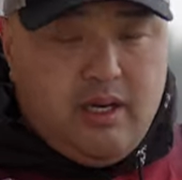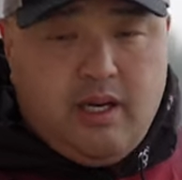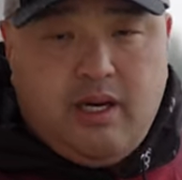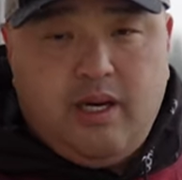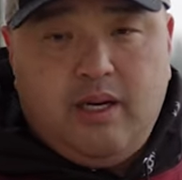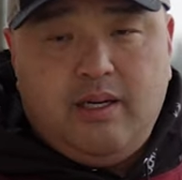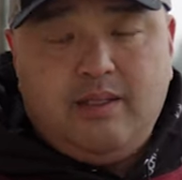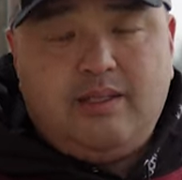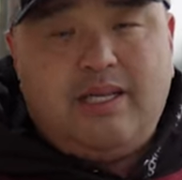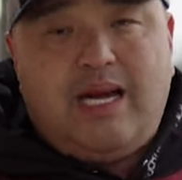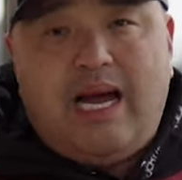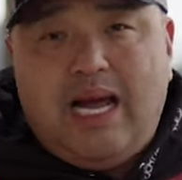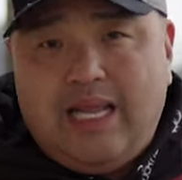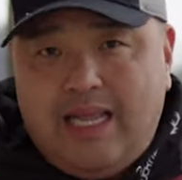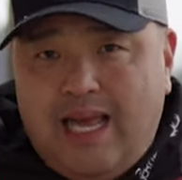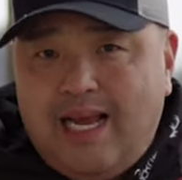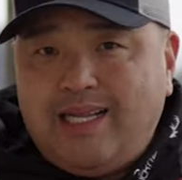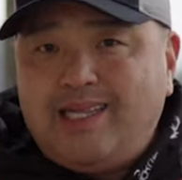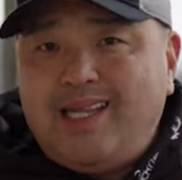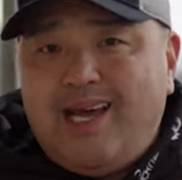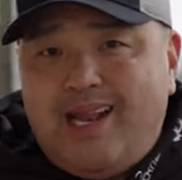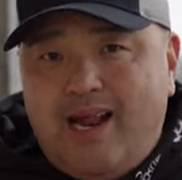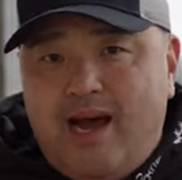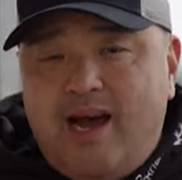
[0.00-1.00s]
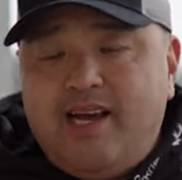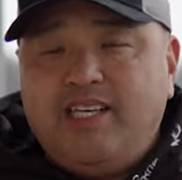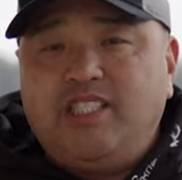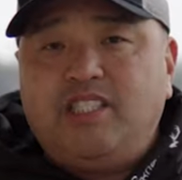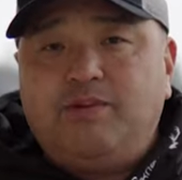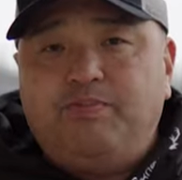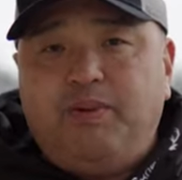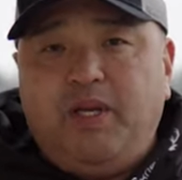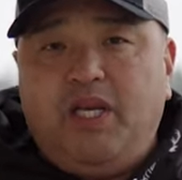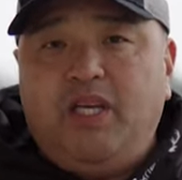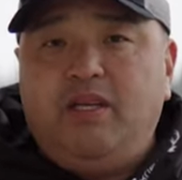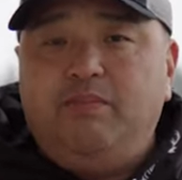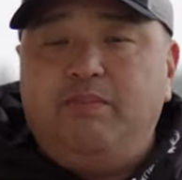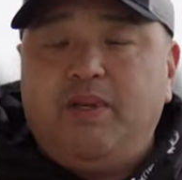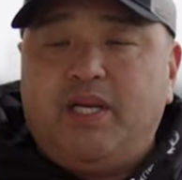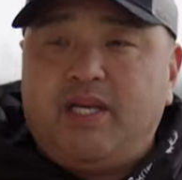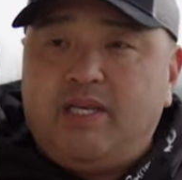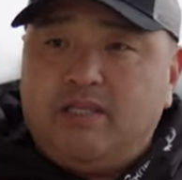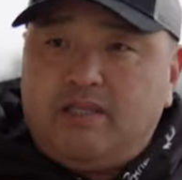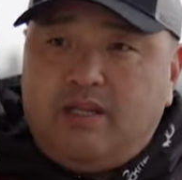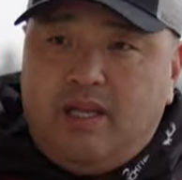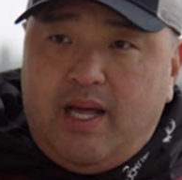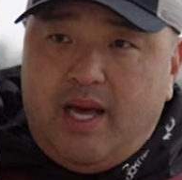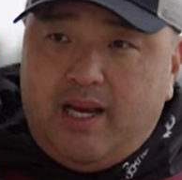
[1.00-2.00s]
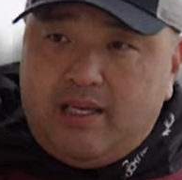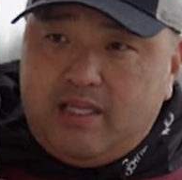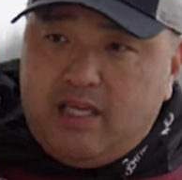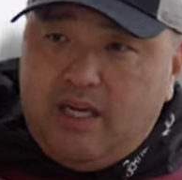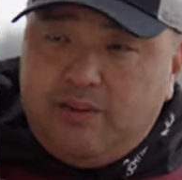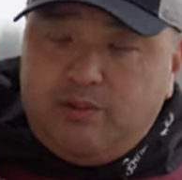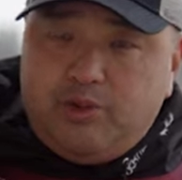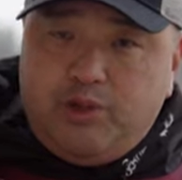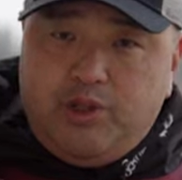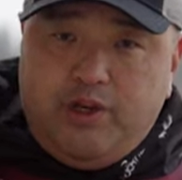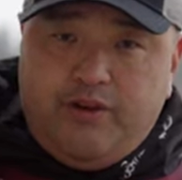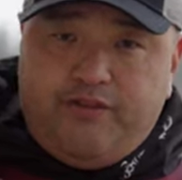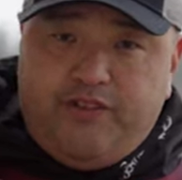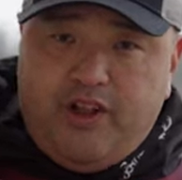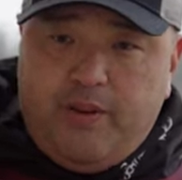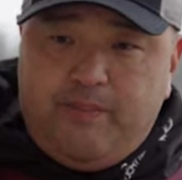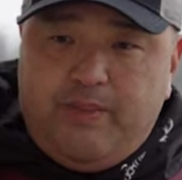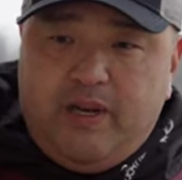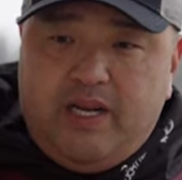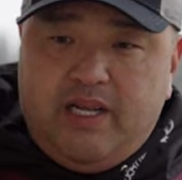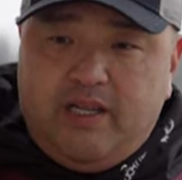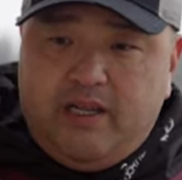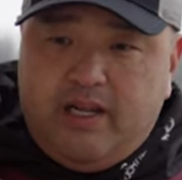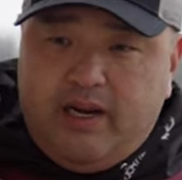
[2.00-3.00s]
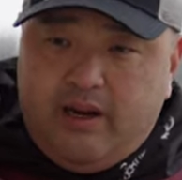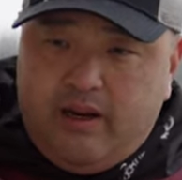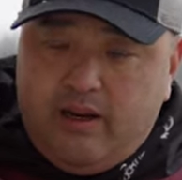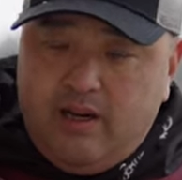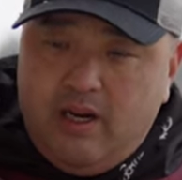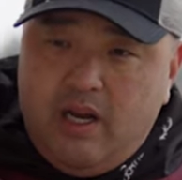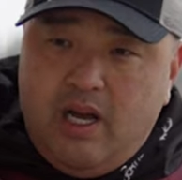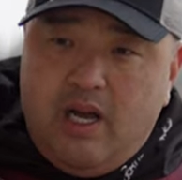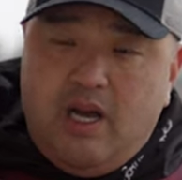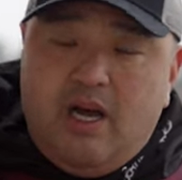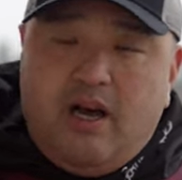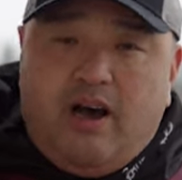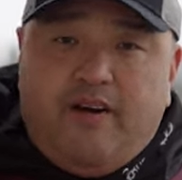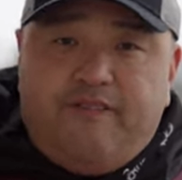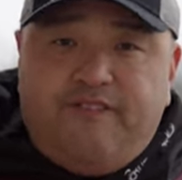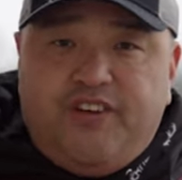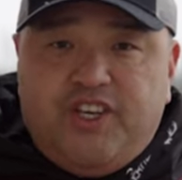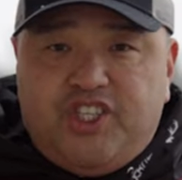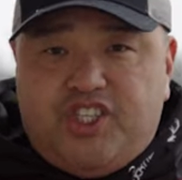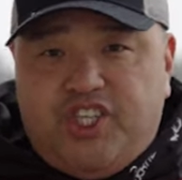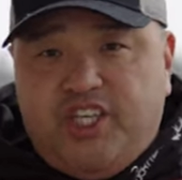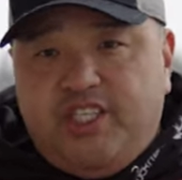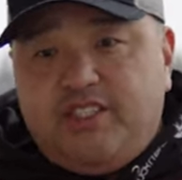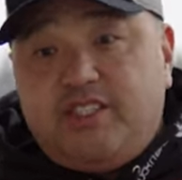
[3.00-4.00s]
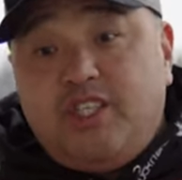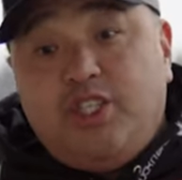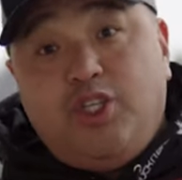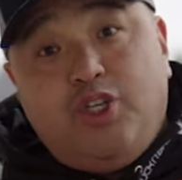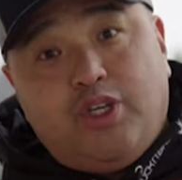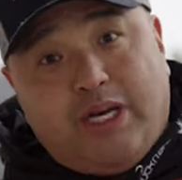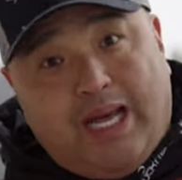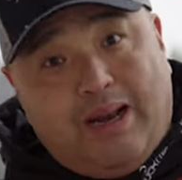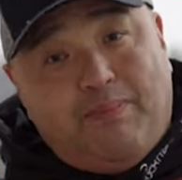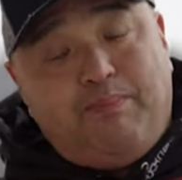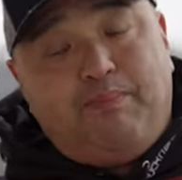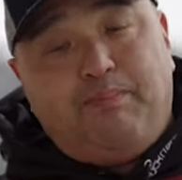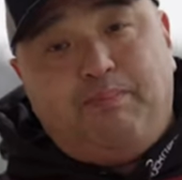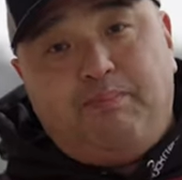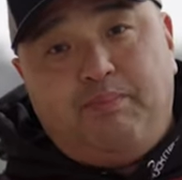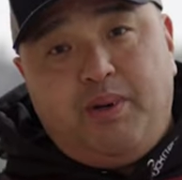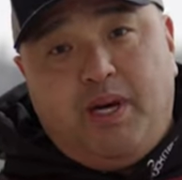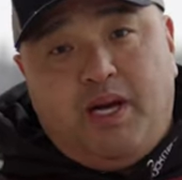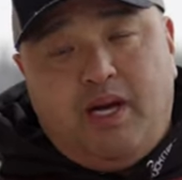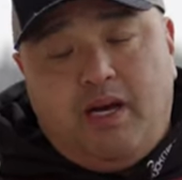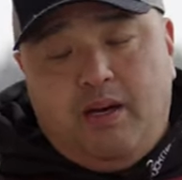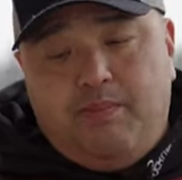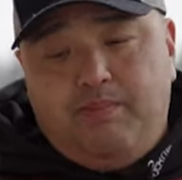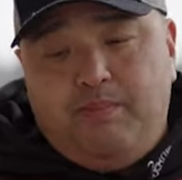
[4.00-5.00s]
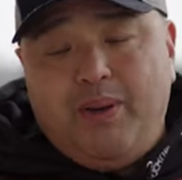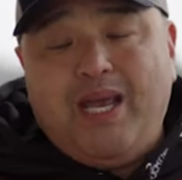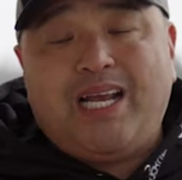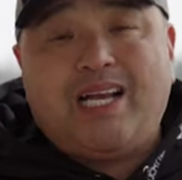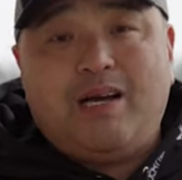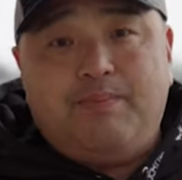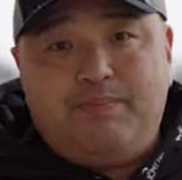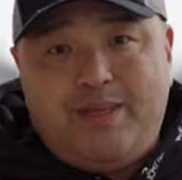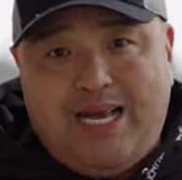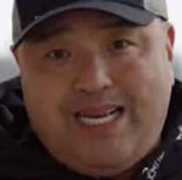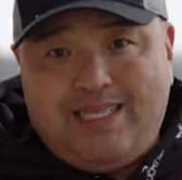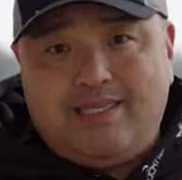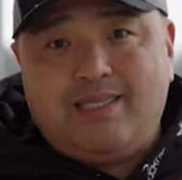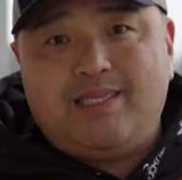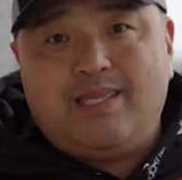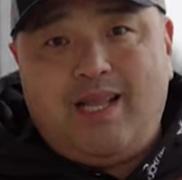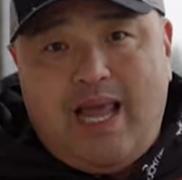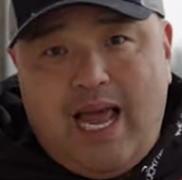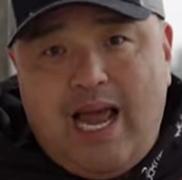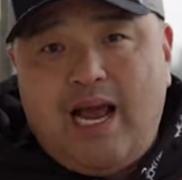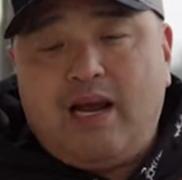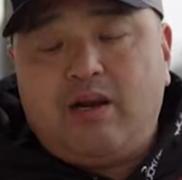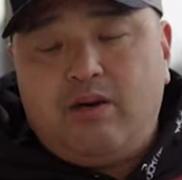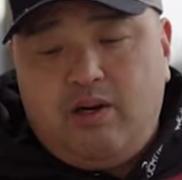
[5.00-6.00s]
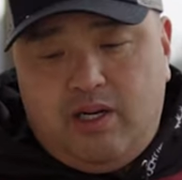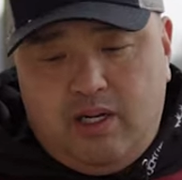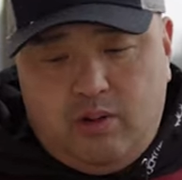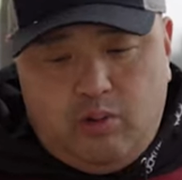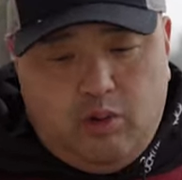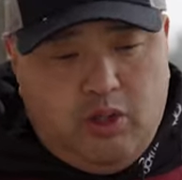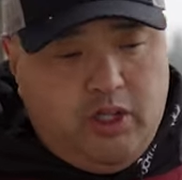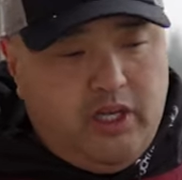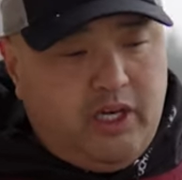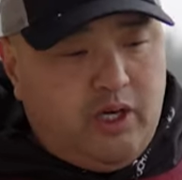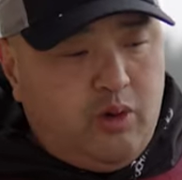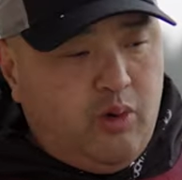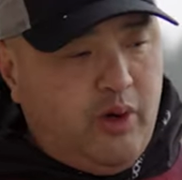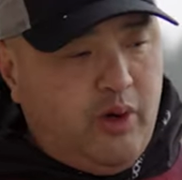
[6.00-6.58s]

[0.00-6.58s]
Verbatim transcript: Uh, I like that high speed because a lot of times when you're flipping in there, a fish eats it, you got to uh, pick up that slack uh, really